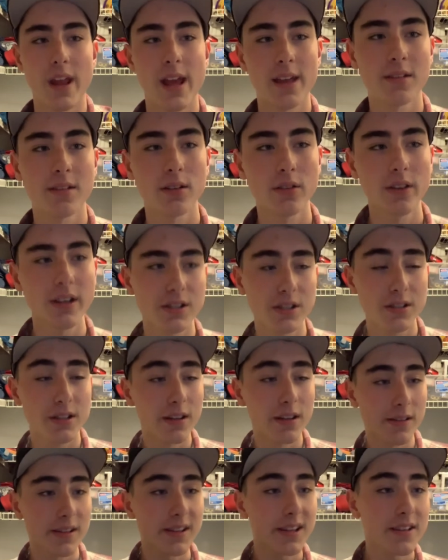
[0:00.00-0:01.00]
as the list
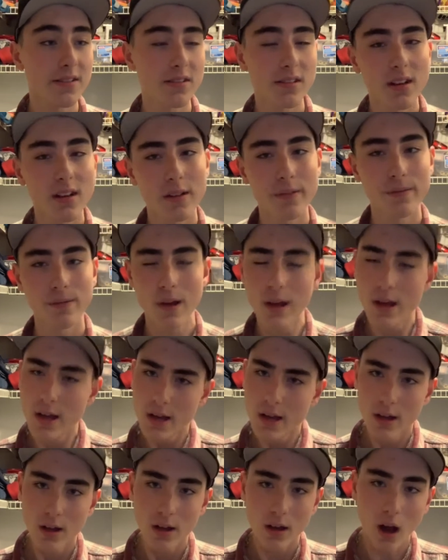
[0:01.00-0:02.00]
consists of,
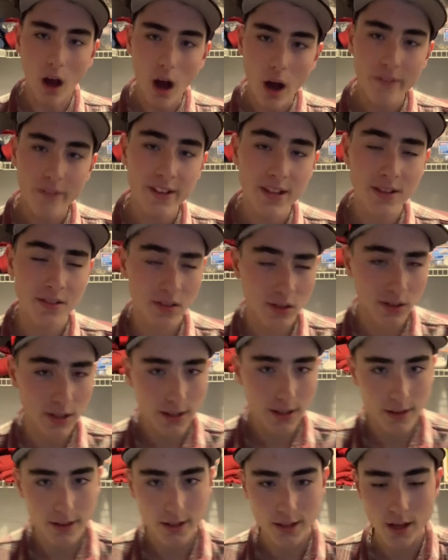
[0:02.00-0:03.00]

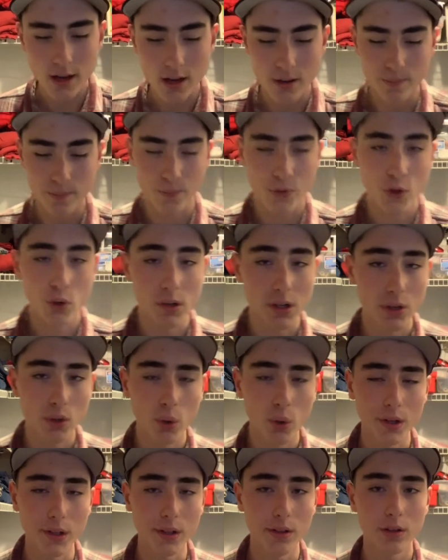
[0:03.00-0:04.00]
obviously the um,
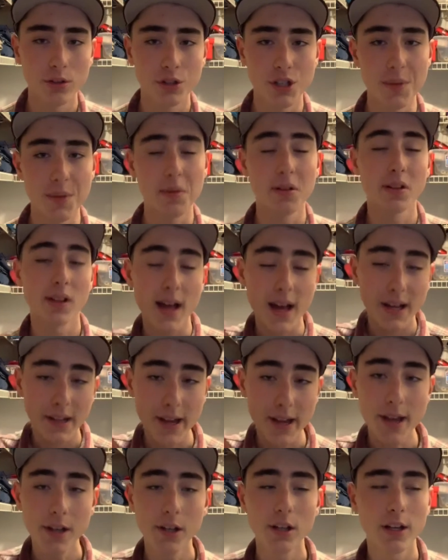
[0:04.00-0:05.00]
2020 Jeep
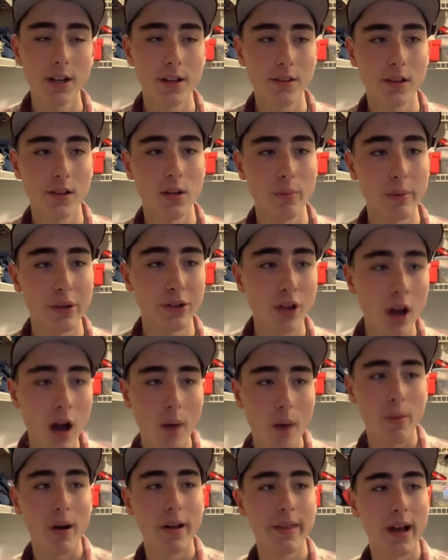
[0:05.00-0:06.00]
Gladiator is going to be
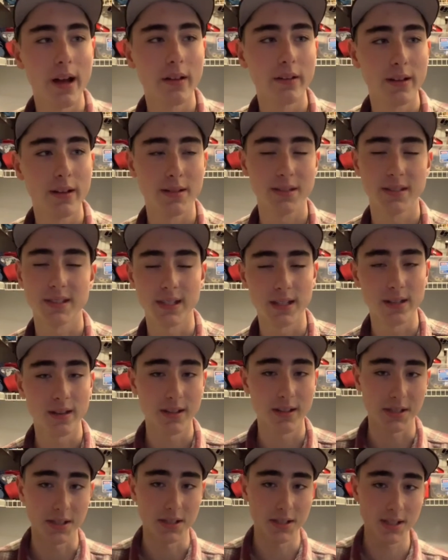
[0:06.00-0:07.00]
top on that list.
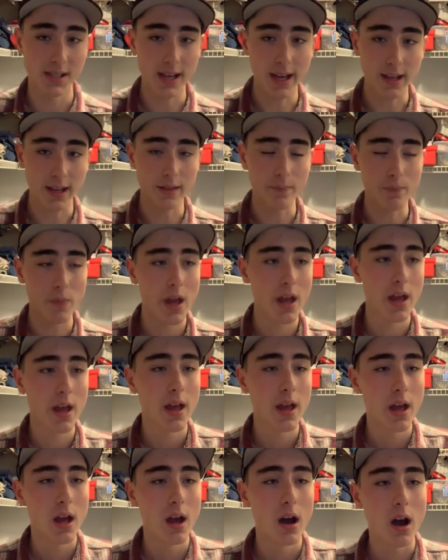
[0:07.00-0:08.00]
This is second.
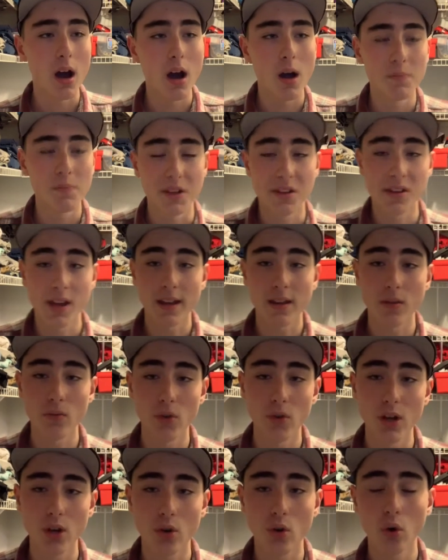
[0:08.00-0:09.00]
Um, the second
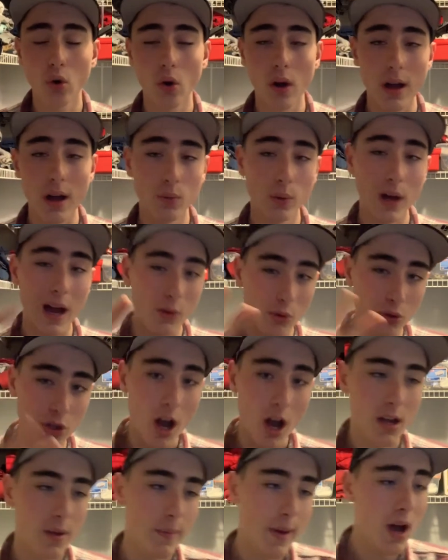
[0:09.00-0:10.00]
vehicle I, I, will
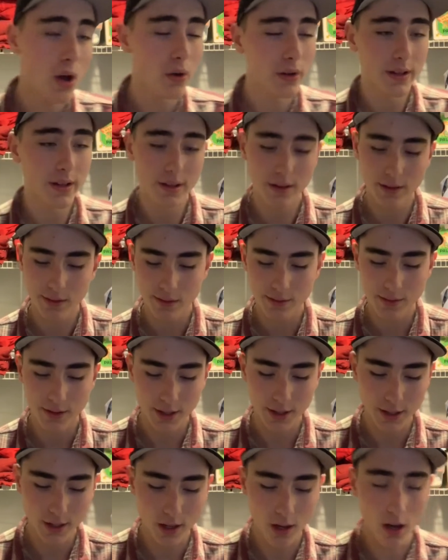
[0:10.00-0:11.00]
talk about is
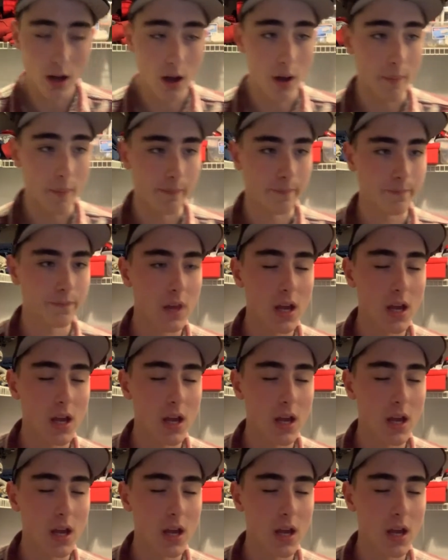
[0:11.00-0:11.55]
the um,